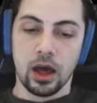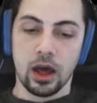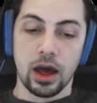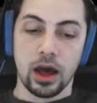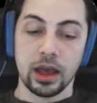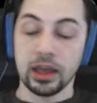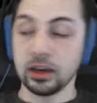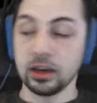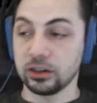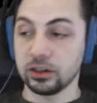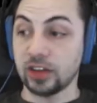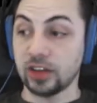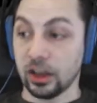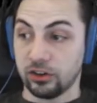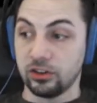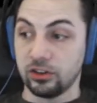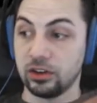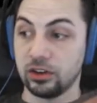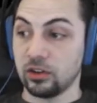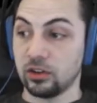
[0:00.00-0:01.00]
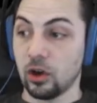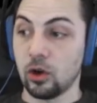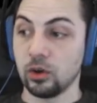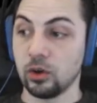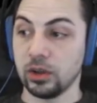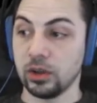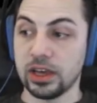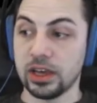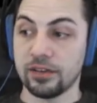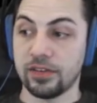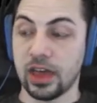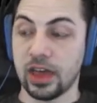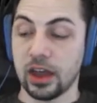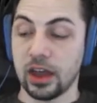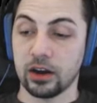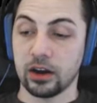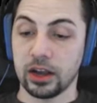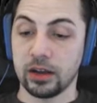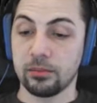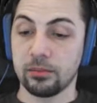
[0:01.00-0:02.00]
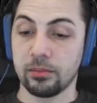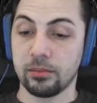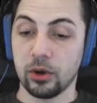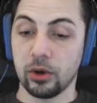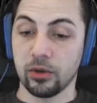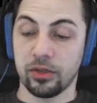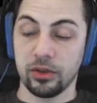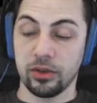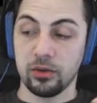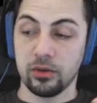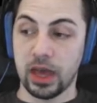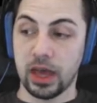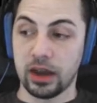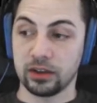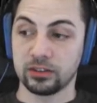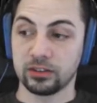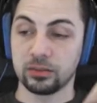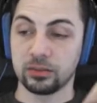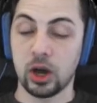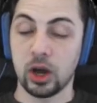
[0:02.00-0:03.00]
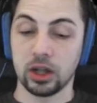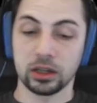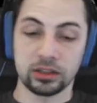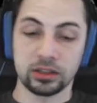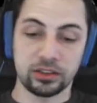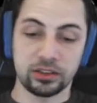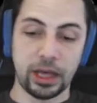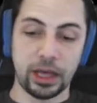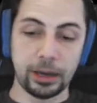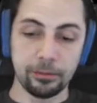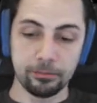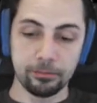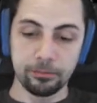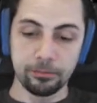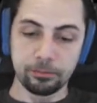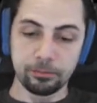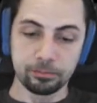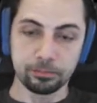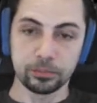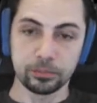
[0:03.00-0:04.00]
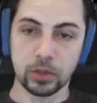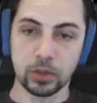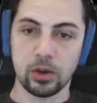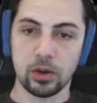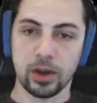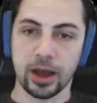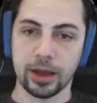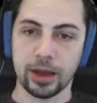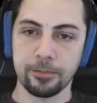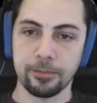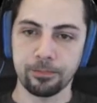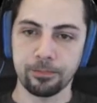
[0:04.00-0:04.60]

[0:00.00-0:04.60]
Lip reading: Intersections only if they are in both, you get a smaller set. Okay?